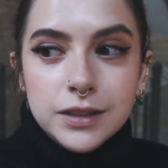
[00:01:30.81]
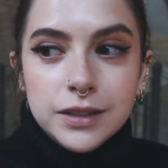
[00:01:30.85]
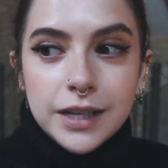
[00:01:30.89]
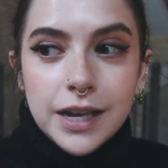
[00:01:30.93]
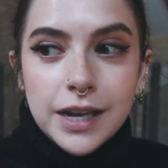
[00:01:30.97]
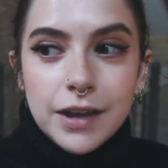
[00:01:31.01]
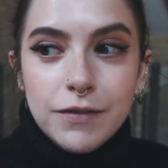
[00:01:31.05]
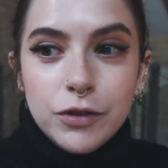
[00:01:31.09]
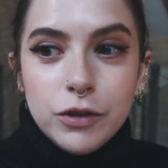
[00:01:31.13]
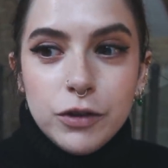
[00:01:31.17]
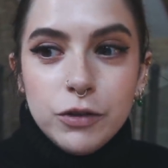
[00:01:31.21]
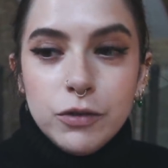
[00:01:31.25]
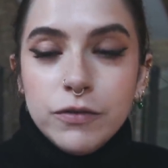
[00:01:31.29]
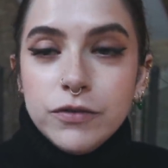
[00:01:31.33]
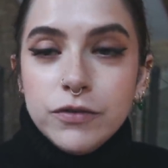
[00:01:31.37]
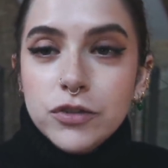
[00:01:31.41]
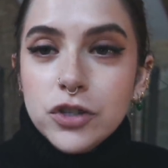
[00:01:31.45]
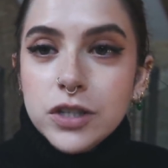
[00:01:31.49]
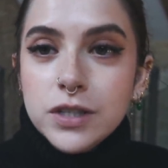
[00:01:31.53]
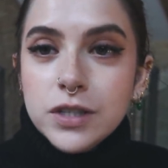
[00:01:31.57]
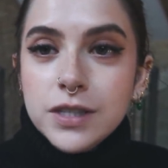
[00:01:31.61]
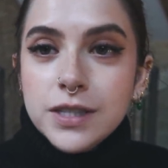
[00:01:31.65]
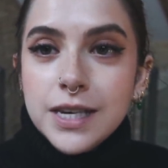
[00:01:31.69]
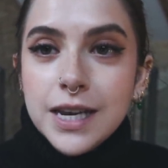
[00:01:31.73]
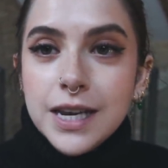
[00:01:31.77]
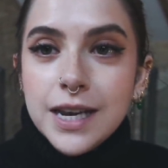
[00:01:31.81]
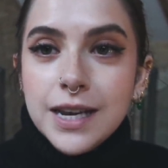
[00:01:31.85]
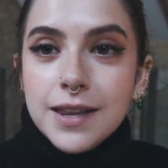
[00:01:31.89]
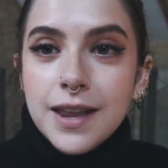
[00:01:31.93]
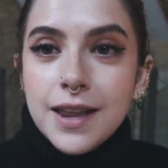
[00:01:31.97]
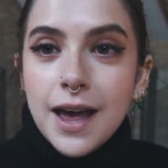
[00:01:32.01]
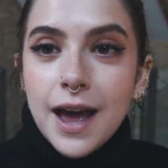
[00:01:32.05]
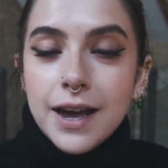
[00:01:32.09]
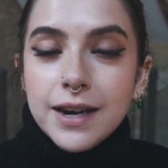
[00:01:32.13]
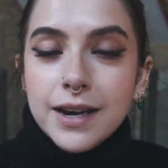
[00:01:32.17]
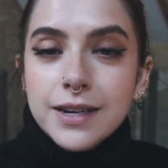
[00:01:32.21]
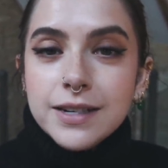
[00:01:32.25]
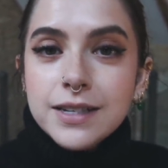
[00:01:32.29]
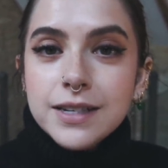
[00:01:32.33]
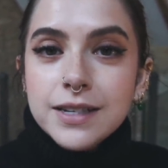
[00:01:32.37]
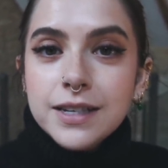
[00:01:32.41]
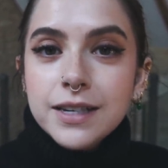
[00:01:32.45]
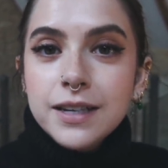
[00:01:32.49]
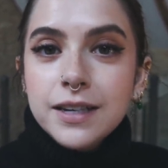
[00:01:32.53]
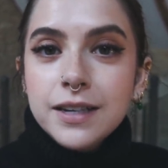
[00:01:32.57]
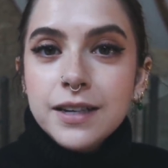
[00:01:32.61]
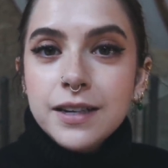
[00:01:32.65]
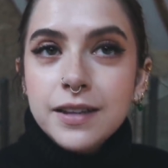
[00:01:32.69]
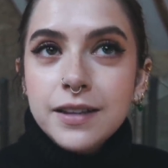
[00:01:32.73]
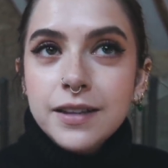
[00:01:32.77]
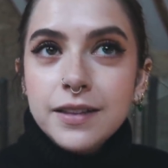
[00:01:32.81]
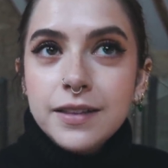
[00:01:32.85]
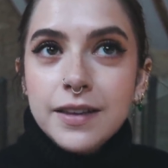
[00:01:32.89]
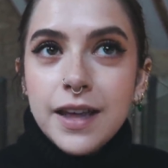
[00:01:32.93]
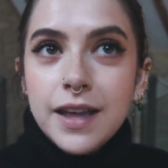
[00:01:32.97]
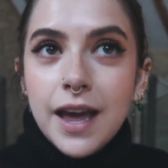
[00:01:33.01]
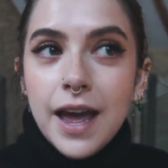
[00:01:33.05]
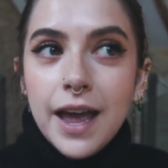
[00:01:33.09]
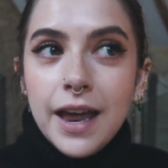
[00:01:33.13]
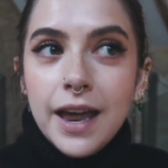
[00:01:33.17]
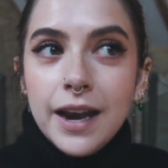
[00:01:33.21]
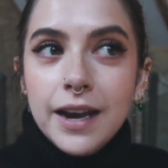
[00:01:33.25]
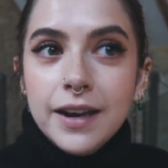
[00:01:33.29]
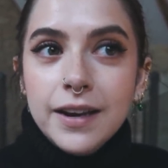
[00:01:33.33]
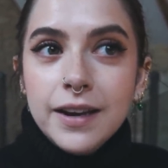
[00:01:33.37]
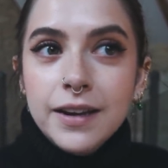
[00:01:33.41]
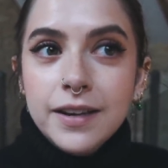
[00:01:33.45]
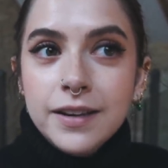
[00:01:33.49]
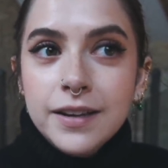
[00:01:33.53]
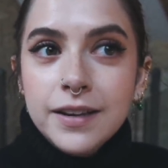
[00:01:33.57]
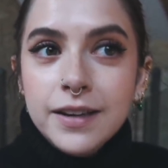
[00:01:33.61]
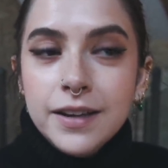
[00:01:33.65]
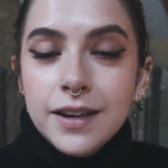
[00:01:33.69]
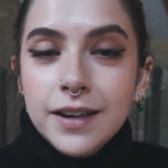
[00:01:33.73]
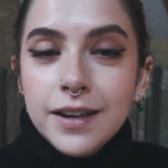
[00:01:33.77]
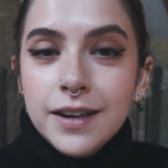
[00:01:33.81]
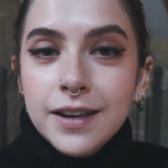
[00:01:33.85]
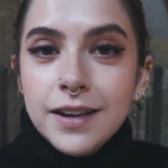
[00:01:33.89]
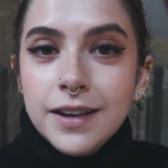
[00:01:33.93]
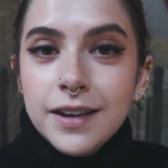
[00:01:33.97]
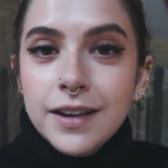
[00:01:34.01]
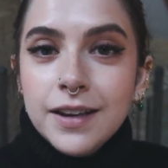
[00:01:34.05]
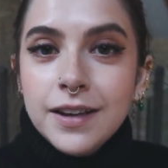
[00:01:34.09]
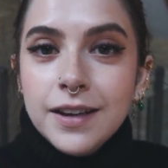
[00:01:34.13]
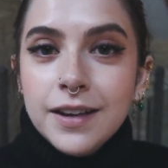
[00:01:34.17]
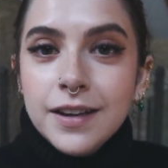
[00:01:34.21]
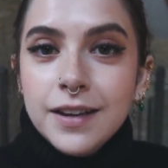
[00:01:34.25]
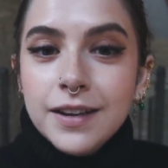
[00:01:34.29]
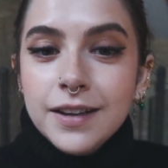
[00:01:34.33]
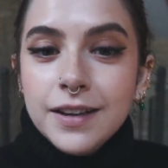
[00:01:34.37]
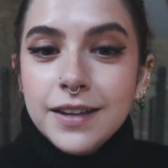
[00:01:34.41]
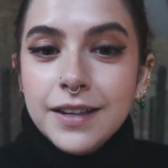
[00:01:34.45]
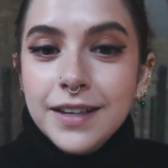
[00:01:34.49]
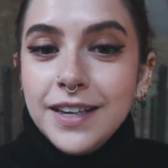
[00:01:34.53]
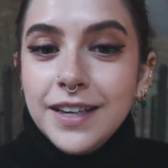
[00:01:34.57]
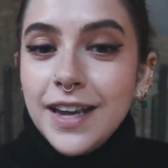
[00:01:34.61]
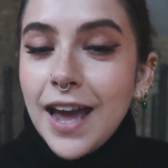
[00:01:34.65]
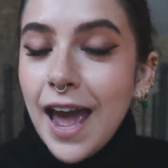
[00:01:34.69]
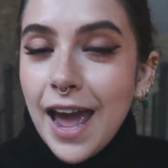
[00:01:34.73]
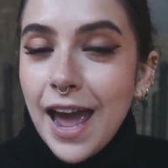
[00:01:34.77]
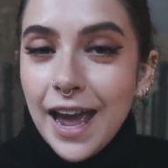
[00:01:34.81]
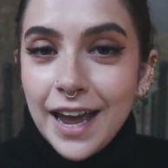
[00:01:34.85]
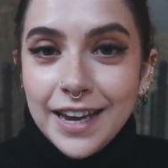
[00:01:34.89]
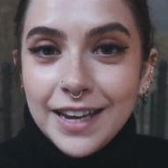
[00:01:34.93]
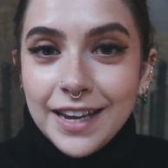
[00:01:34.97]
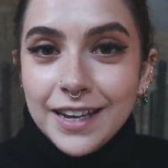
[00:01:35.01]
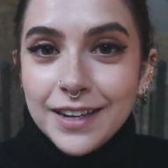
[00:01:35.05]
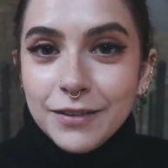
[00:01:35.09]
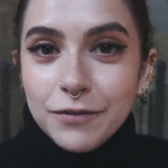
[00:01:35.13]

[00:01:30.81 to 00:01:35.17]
If you've just seen that then yay.